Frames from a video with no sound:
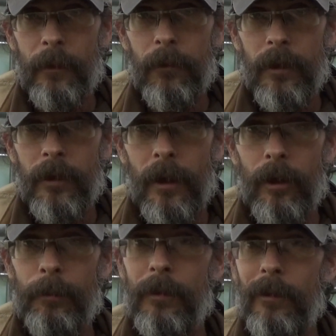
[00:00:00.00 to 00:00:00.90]
Network. I
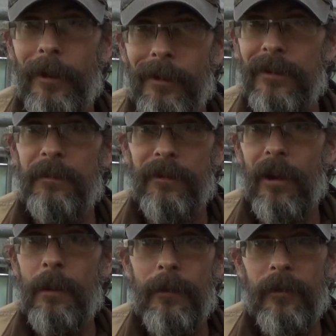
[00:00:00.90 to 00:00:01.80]
hope you'll like and
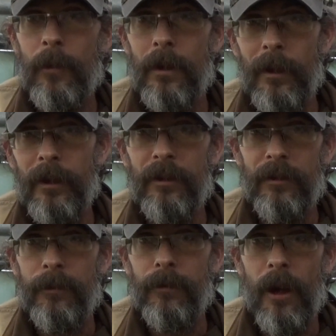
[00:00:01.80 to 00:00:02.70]
subscribe if you want to like and
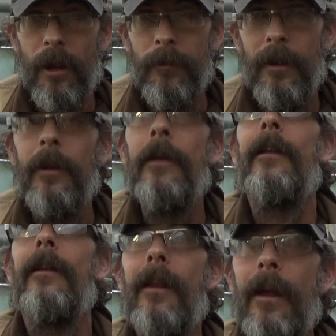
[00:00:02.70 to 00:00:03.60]
subscribe.
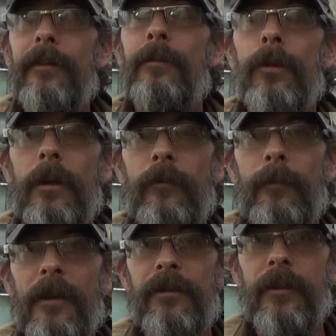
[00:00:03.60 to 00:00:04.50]
Lots more
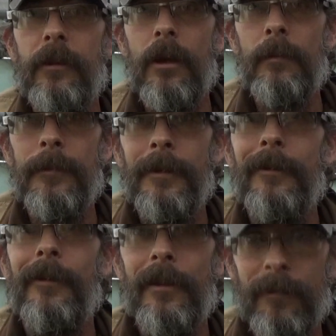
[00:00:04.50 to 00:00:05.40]
information to come,
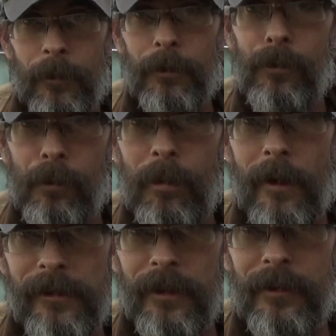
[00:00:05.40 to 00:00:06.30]
lots more cool
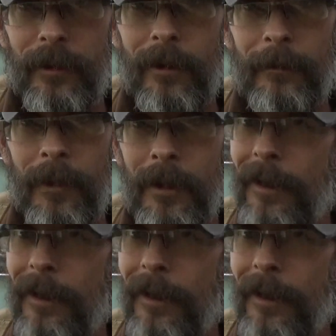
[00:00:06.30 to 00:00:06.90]
projects to come.